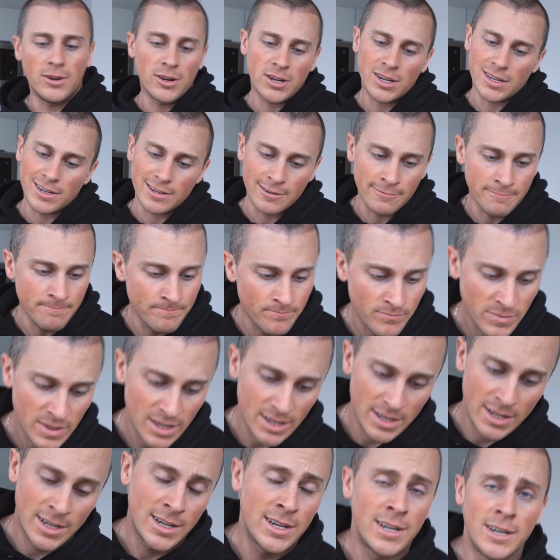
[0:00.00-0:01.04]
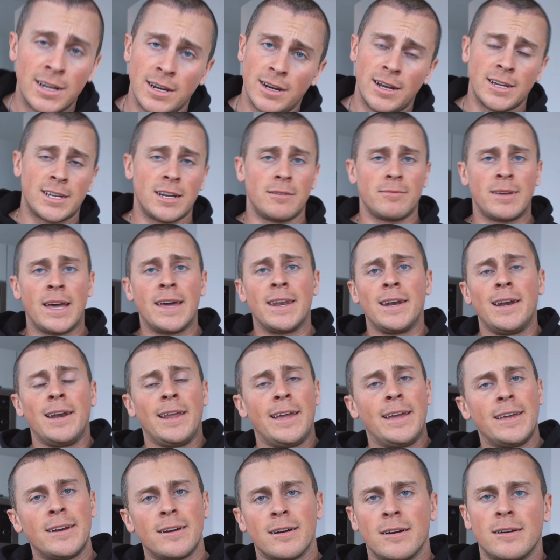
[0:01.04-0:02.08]
looking like I'm getting
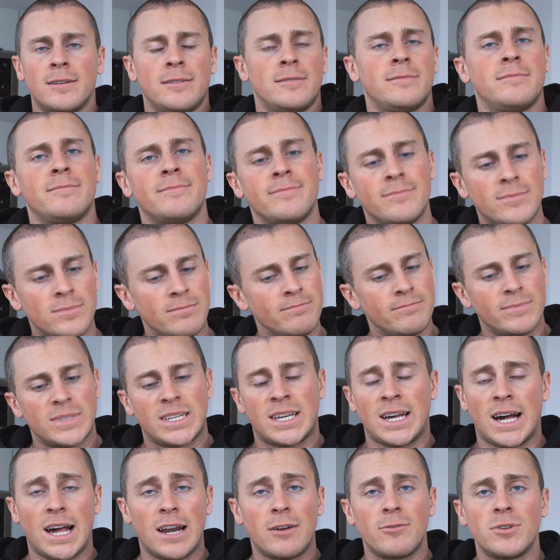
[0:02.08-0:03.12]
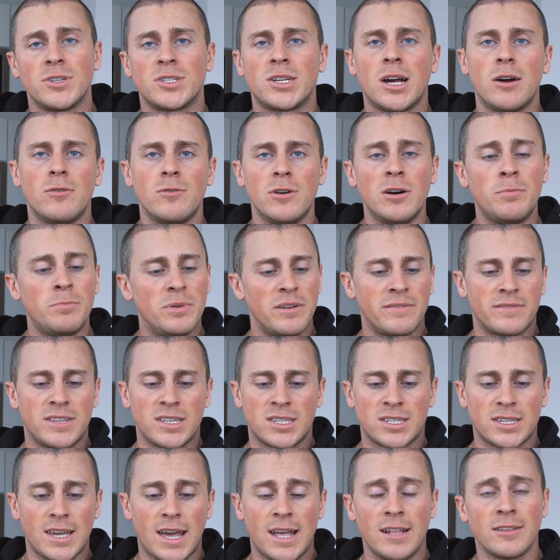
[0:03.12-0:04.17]
leaner, calories go up. If the
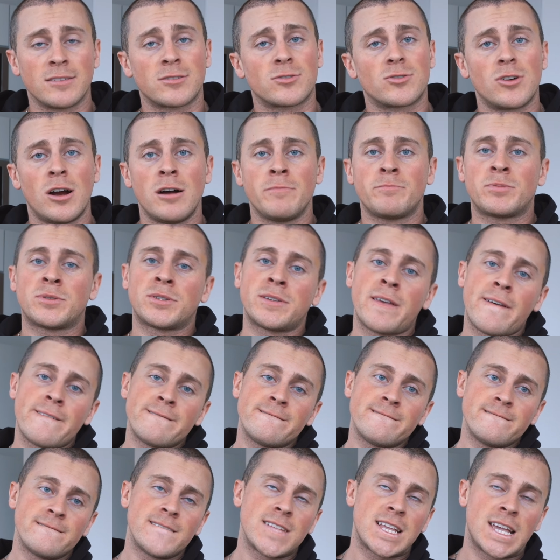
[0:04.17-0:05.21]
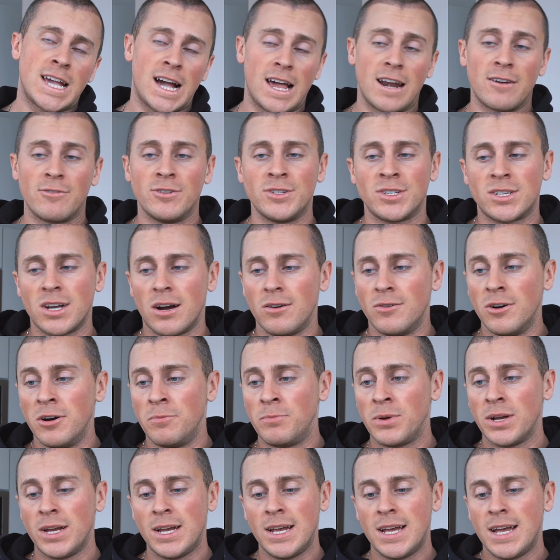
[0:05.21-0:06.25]
scales drops, calories go
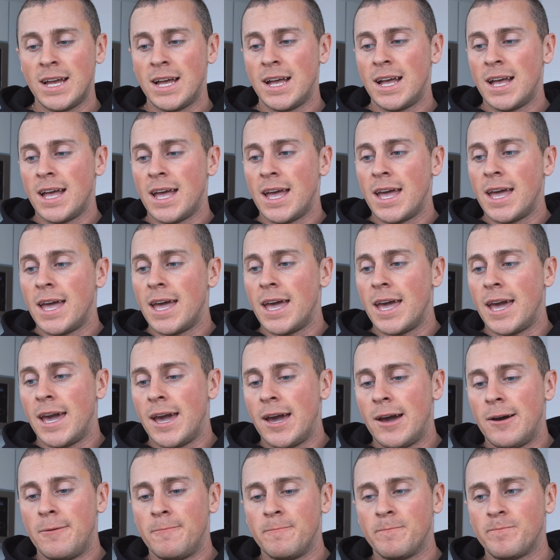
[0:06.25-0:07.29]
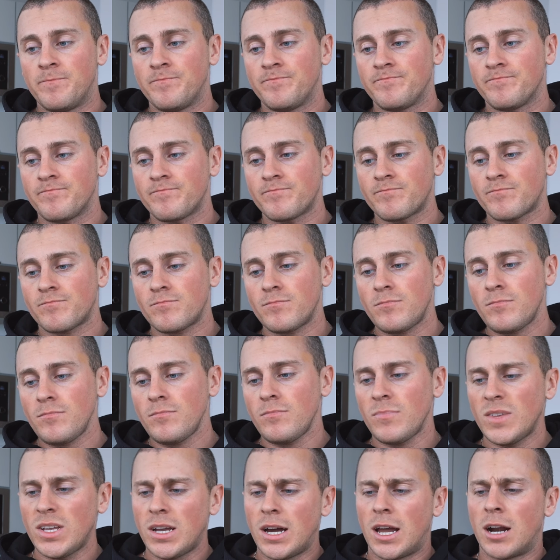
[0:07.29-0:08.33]
up. Um,
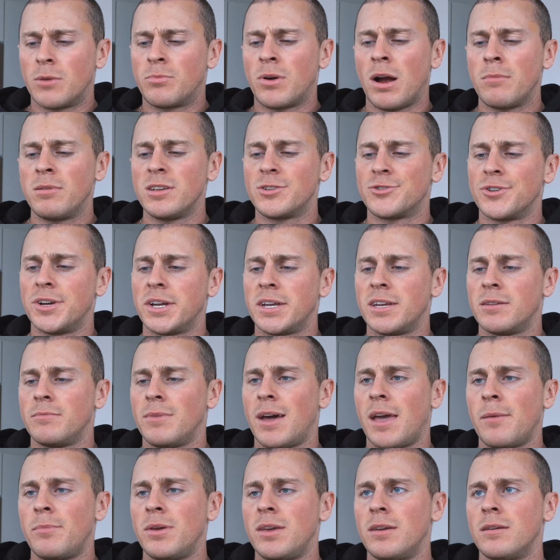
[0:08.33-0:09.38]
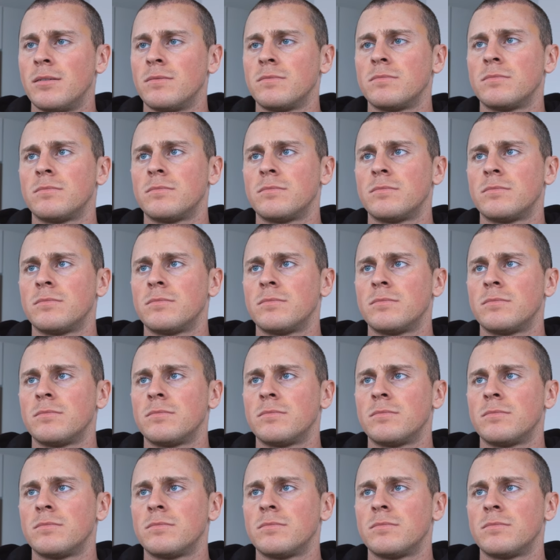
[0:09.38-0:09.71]
and I'm probably drinking maybe